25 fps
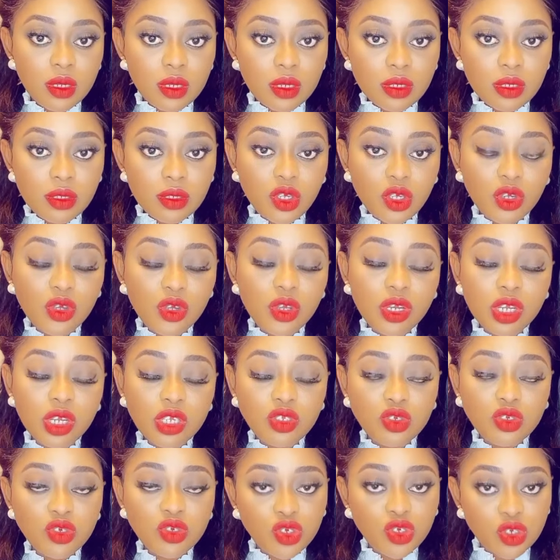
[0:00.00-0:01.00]
So you need
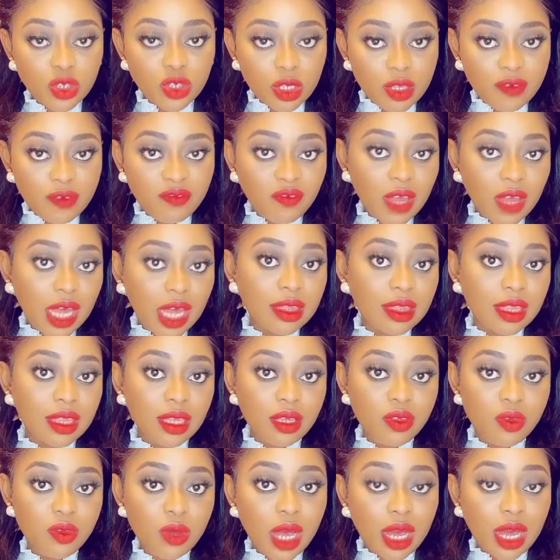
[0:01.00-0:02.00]
to show the fact
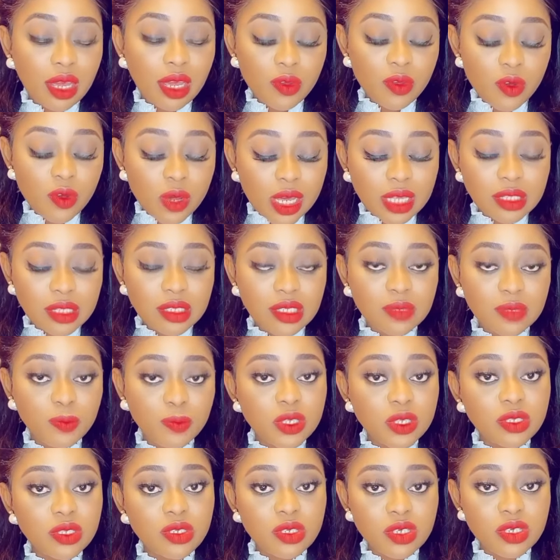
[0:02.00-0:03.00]
that you can
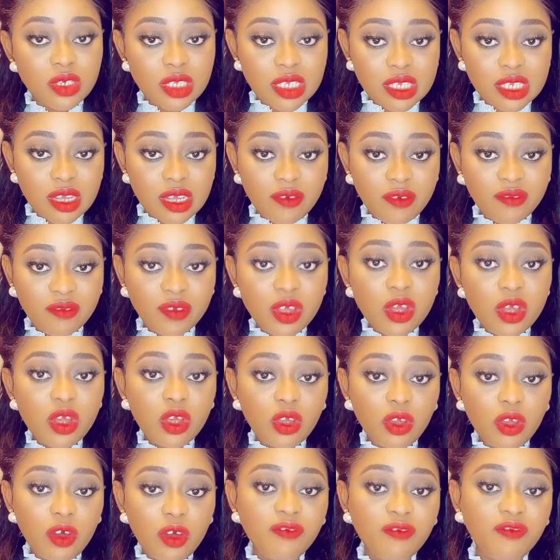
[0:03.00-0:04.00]
sponsor yourself
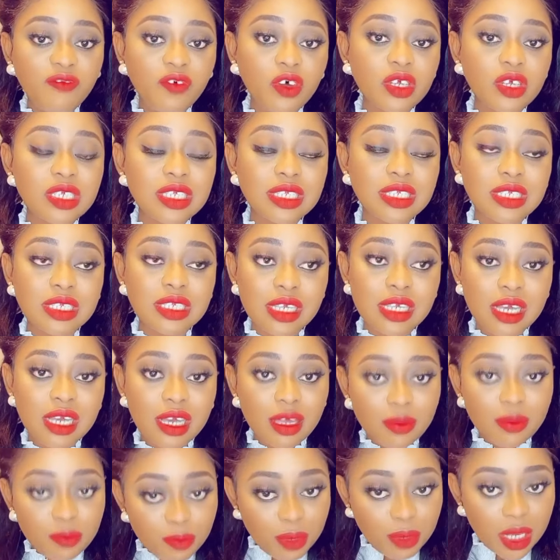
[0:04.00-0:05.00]
your first
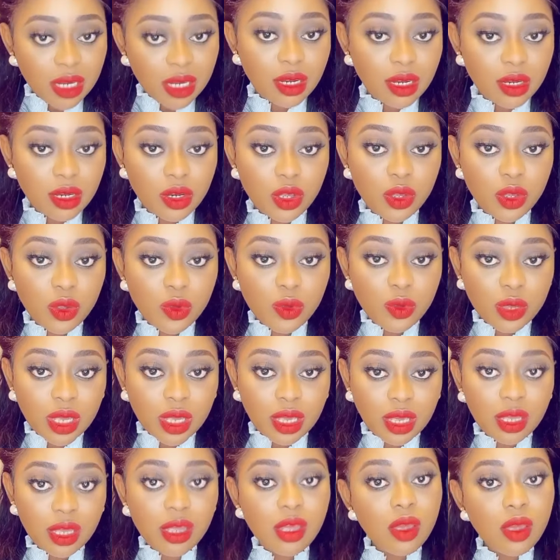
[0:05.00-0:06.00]
year being in the
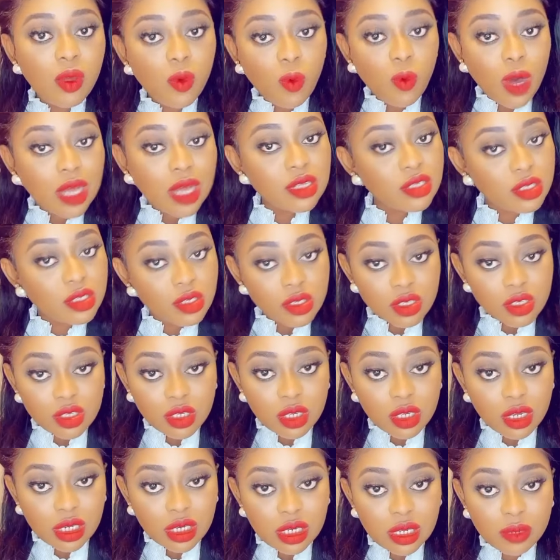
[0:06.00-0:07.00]
UK whilst you're
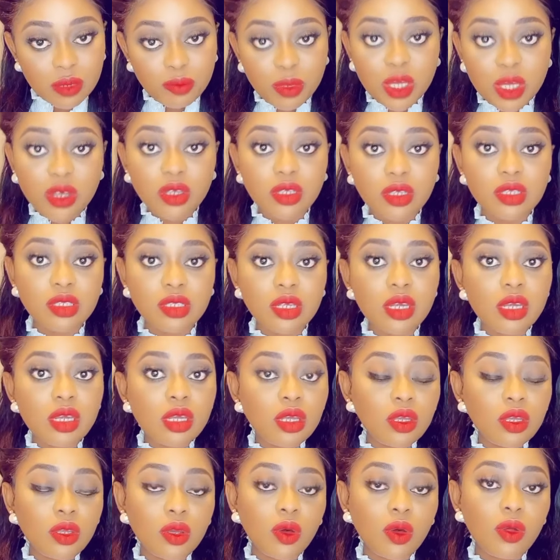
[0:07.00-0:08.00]
studying, because
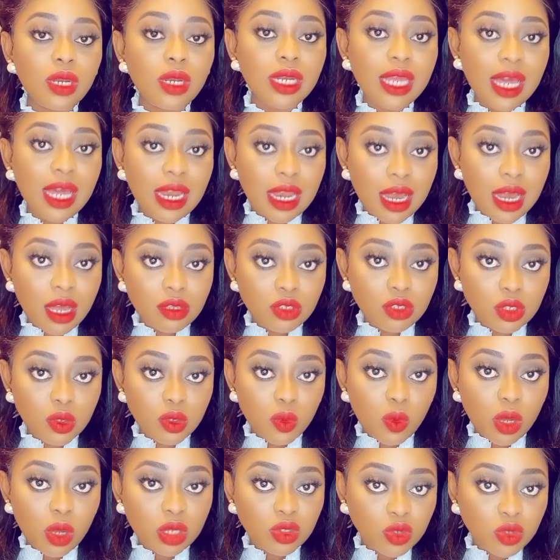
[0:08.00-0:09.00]
you're only allowed to
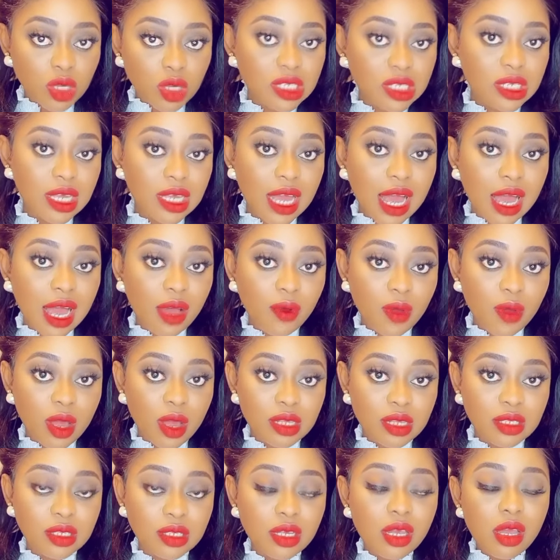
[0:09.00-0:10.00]
work 20
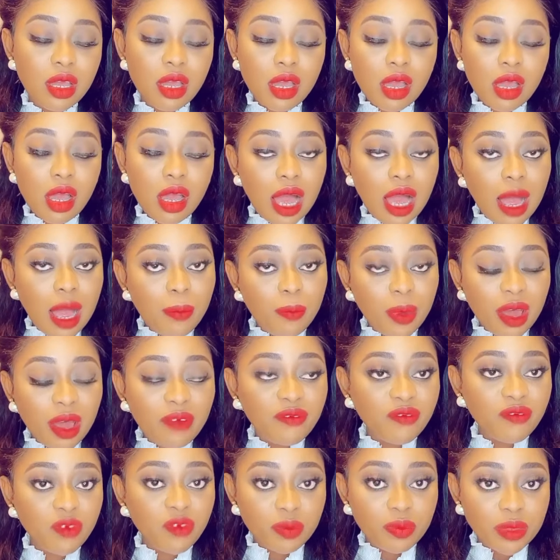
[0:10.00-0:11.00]
hours, apart
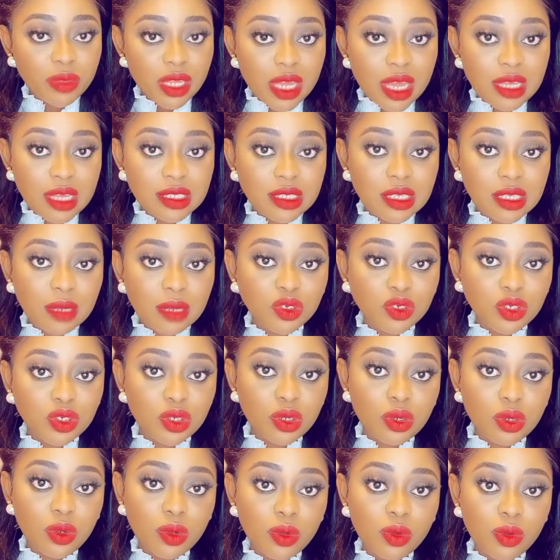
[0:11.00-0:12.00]
from the
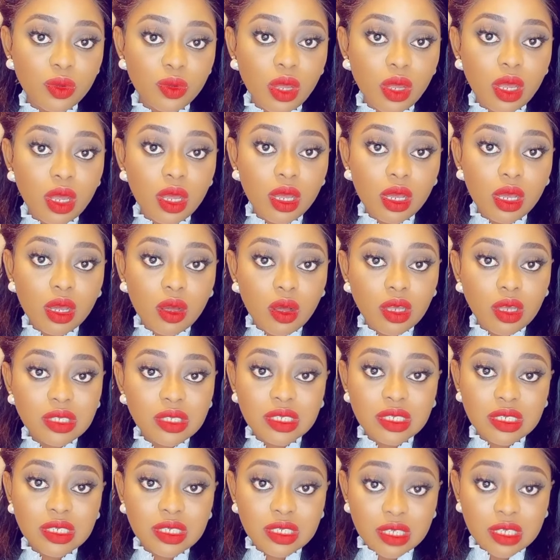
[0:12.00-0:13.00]
exceptional
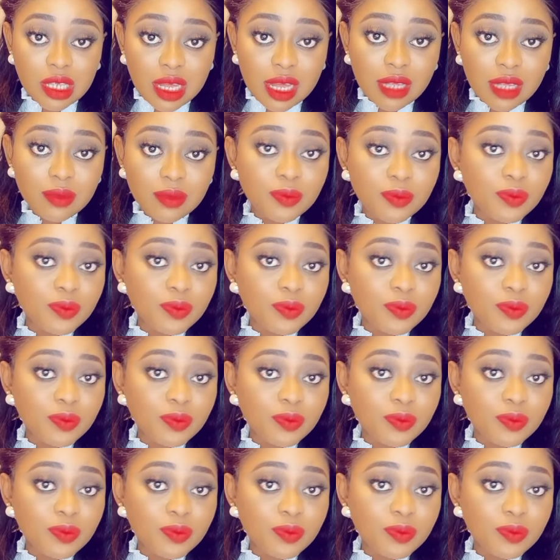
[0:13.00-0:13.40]
courses that